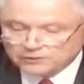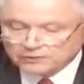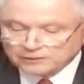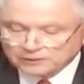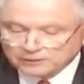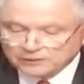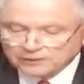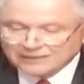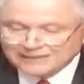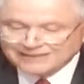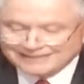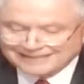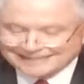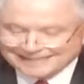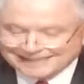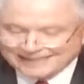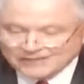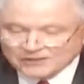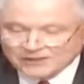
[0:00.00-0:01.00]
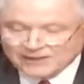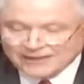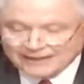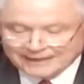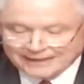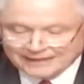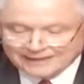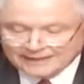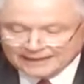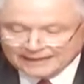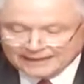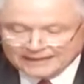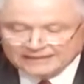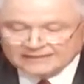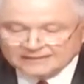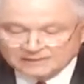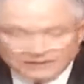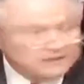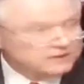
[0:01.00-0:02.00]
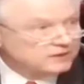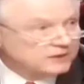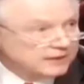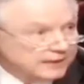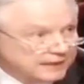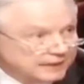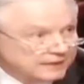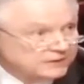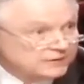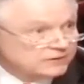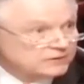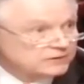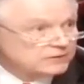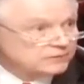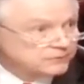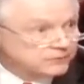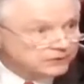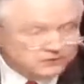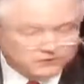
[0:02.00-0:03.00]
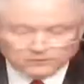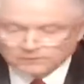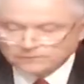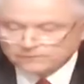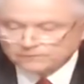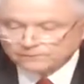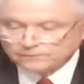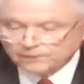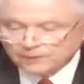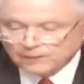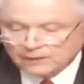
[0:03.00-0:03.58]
including a senior ethics official,